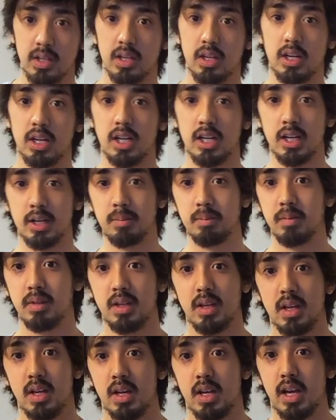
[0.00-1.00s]
And,
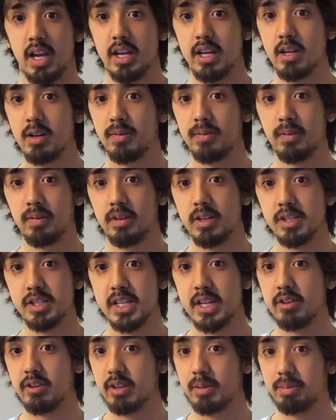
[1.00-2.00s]
you know,
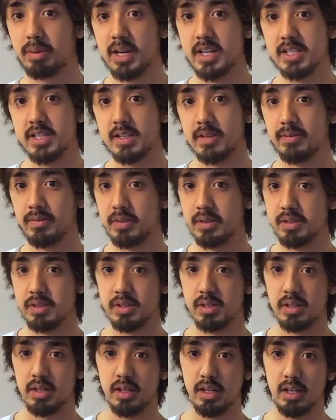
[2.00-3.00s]
considering the price
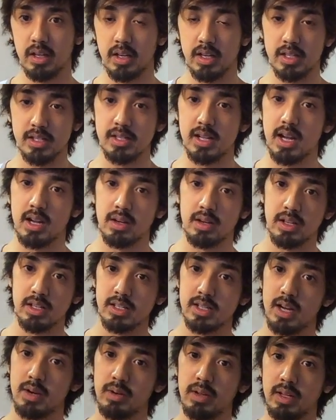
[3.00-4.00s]
difference, it's not
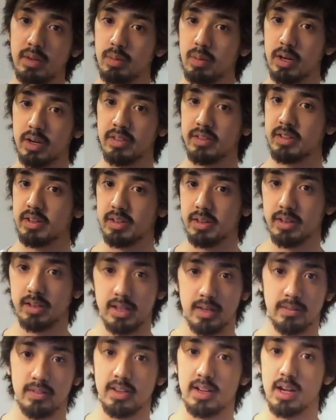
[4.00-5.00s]
really worth it.
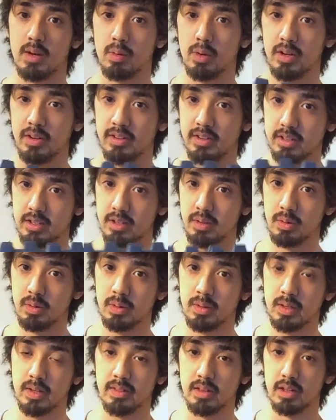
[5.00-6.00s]
Definitely not worth it to
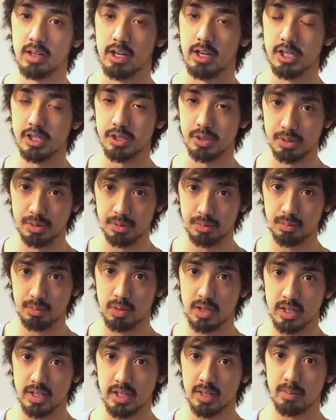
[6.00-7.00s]
get the larger
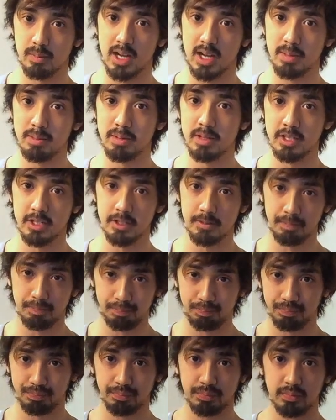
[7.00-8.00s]
one, in my opinion.
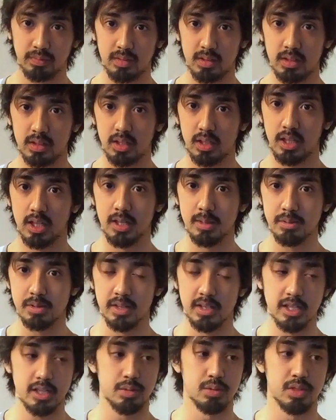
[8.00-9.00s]
So
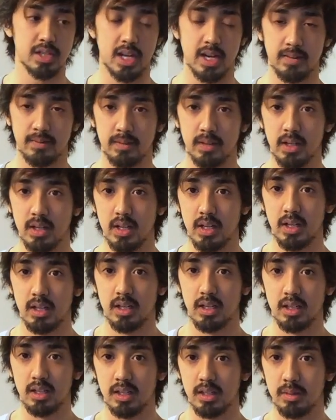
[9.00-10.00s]
this was kind of
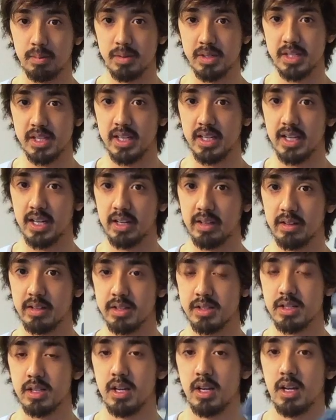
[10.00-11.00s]
a mistake getting
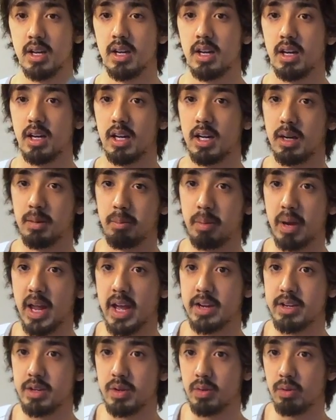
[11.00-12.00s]
this. But I
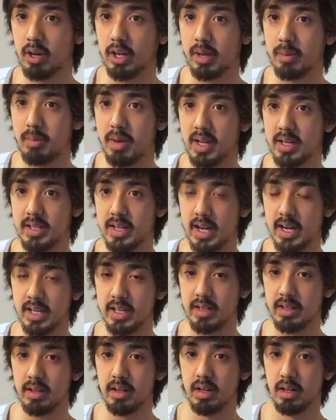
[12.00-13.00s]
do recommend
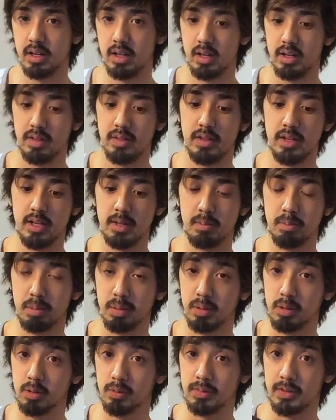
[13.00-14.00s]
getting the
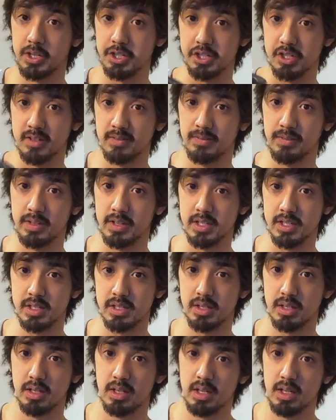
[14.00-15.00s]
blue version
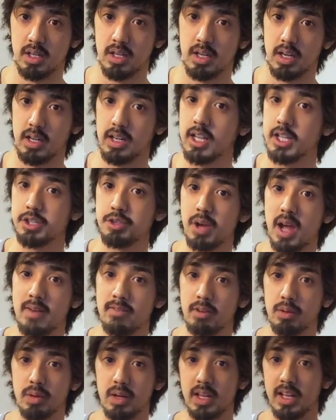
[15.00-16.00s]
first, unless you have
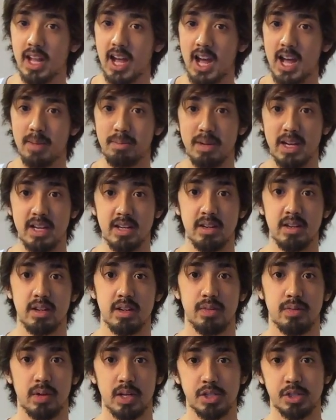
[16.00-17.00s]
a really high pain
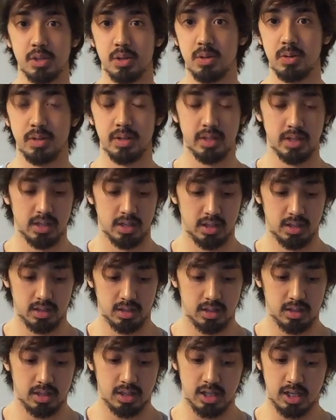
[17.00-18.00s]
threshold.
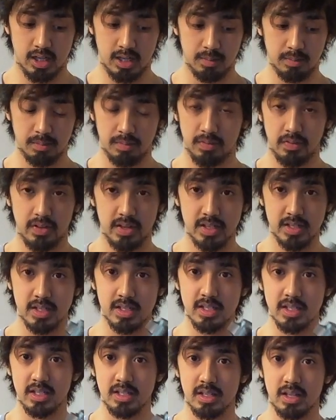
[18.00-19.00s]
This
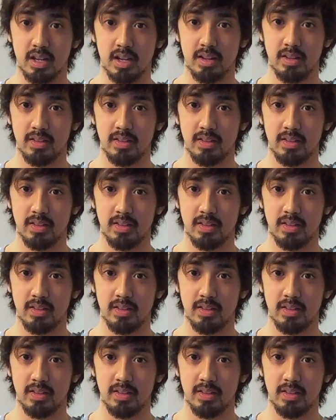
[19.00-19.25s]
is